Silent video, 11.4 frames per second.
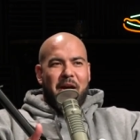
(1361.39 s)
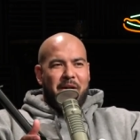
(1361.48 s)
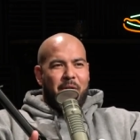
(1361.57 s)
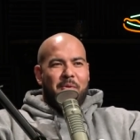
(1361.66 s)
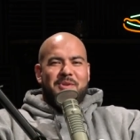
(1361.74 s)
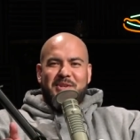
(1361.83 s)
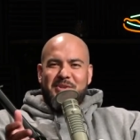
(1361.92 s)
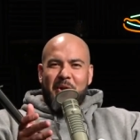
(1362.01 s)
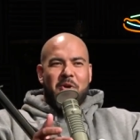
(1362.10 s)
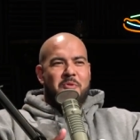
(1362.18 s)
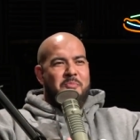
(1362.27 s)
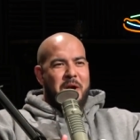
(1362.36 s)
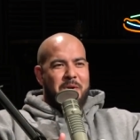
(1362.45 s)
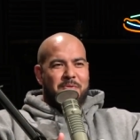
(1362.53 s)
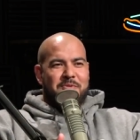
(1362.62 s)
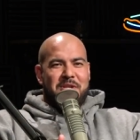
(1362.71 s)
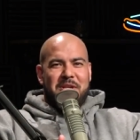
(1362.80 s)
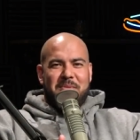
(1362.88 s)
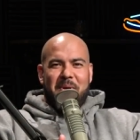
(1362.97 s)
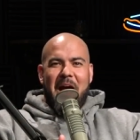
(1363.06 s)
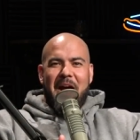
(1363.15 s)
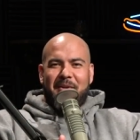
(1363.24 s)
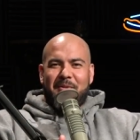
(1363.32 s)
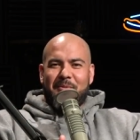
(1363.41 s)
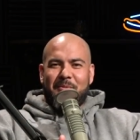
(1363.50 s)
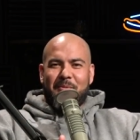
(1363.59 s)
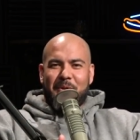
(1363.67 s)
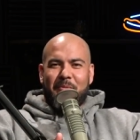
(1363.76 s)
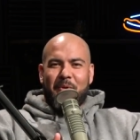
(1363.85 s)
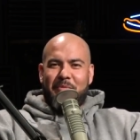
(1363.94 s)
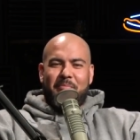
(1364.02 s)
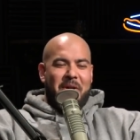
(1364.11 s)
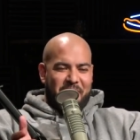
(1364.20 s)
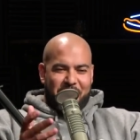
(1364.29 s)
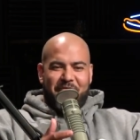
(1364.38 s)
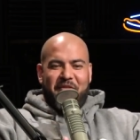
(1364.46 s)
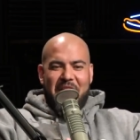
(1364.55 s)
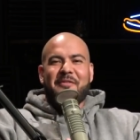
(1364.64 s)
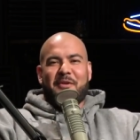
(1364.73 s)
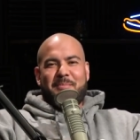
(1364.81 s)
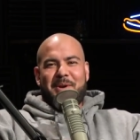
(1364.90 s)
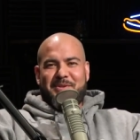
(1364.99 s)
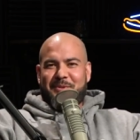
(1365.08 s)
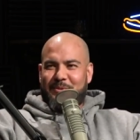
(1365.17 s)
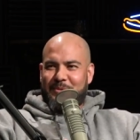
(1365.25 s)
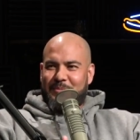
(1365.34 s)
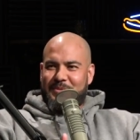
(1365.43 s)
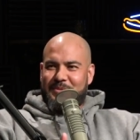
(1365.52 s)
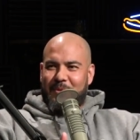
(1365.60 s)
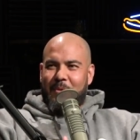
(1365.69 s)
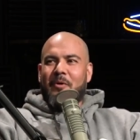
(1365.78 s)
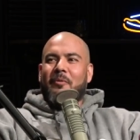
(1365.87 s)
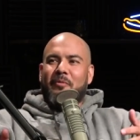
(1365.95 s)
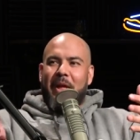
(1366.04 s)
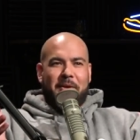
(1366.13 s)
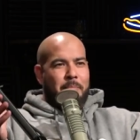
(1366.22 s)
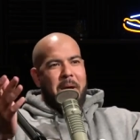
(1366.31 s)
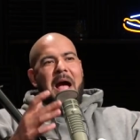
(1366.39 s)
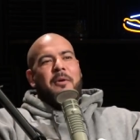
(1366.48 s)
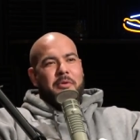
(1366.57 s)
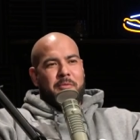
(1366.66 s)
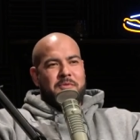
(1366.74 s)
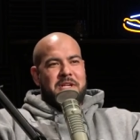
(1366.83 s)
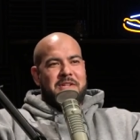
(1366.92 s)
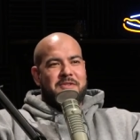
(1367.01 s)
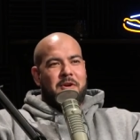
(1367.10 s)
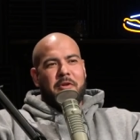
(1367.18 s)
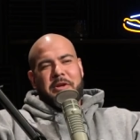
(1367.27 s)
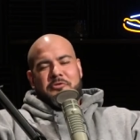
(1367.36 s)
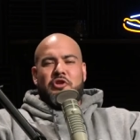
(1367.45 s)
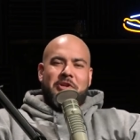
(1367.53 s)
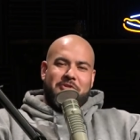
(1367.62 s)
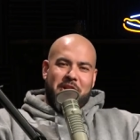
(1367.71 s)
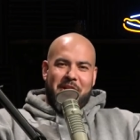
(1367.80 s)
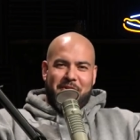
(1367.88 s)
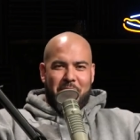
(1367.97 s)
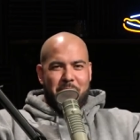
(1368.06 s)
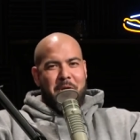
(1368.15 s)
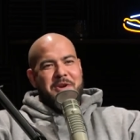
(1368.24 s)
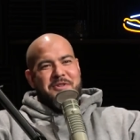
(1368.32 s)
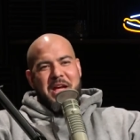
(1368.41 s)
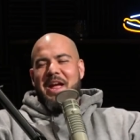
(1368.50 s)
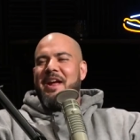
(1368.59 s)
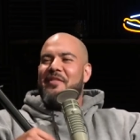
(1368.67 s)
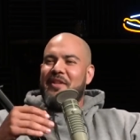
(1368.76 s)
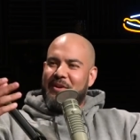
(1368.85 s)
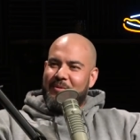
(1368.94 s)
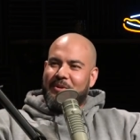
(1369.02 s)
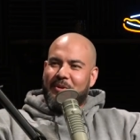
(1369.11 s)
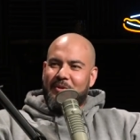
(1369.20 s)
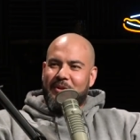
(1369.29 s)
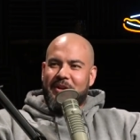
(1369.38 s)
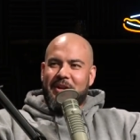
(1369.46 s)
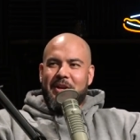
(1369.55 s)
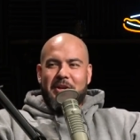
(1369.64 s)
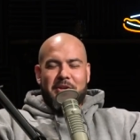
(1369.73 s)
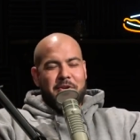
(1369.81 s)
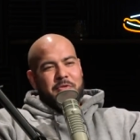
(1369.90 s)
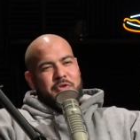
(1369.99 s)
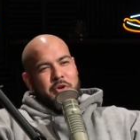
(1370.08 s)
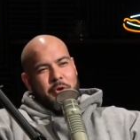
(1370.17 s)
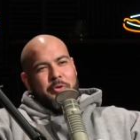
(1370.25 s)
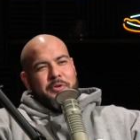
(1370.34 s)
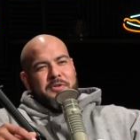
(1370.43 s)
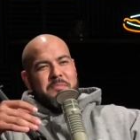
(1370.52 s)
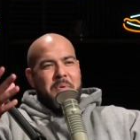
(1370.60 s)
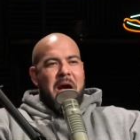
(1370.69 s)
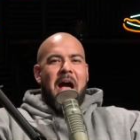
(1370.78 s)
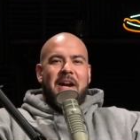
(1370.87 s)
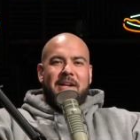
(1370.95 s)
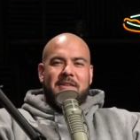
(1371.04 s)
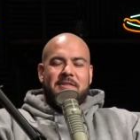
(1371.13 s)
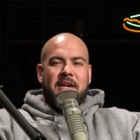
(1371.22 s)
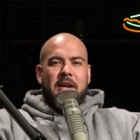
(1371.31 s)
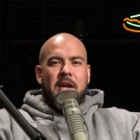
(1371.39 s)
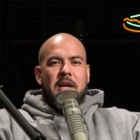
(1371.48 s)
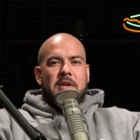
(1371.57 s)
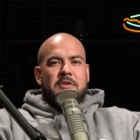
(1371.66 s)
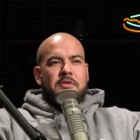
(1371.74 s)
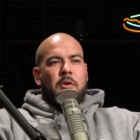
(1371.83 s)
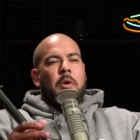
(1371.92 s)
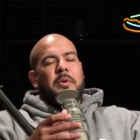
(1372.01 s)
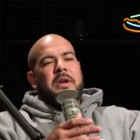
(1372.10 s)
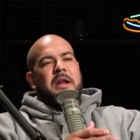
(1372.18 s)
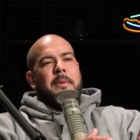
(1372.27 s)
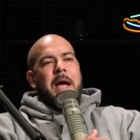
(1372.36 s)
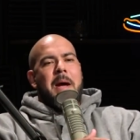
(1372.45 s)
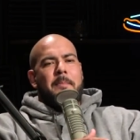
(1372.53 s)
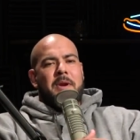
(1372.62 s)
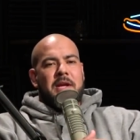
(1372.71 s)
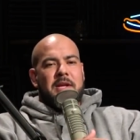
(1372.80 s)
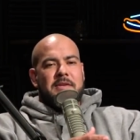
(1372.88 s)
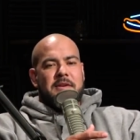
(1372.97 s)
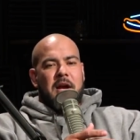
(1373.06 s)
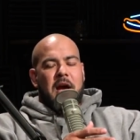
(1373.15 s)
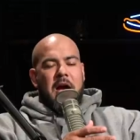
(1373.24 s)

I'd always start my routine back with my favorite muscle groups, or like back where the routine started, like chest day is on Monday, and then it would go to, you know, shoulders and back. And it's like, so what would end up happening is